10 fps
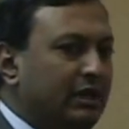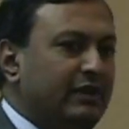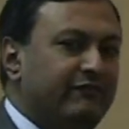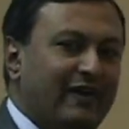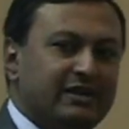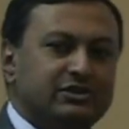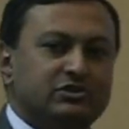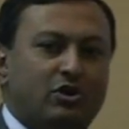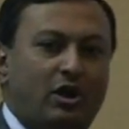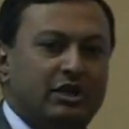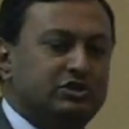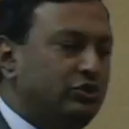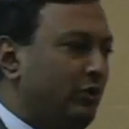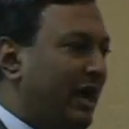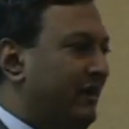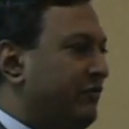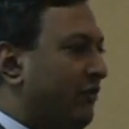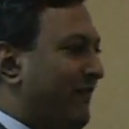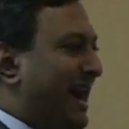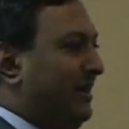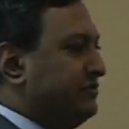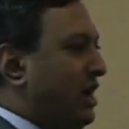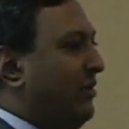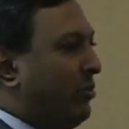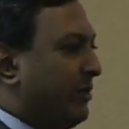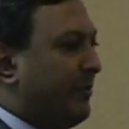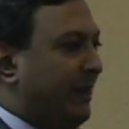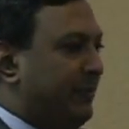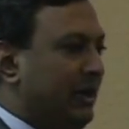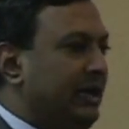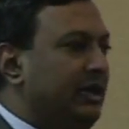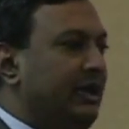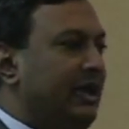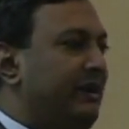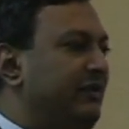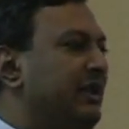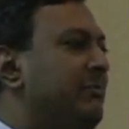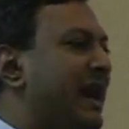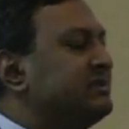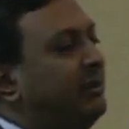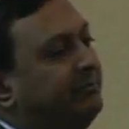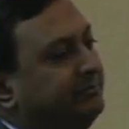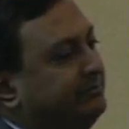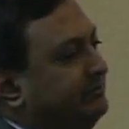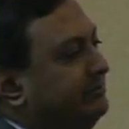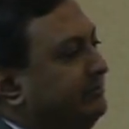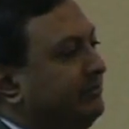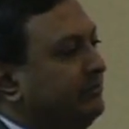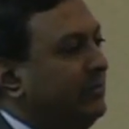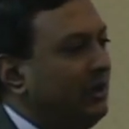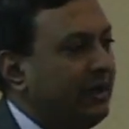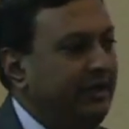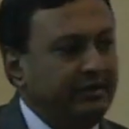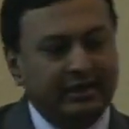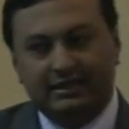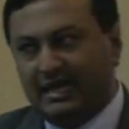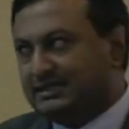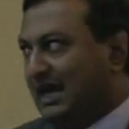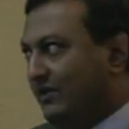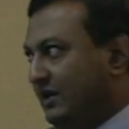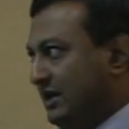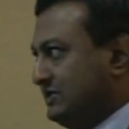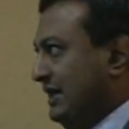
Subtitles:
infections cause you to have your valves not work properly and everything backs up. Okay? And that's how it does